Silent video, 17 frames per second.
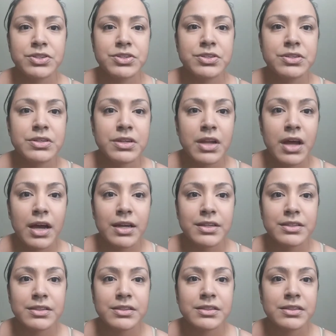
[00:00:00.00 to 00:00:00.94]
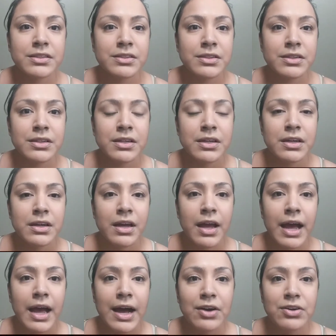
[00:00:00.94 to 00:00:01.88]
not.
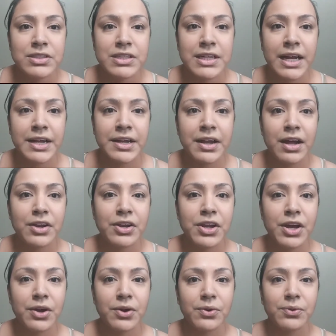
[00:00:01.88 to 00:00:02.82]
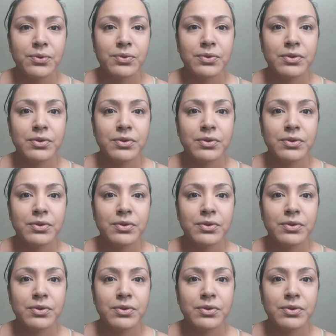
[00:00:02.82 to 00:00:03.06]
How did I not know?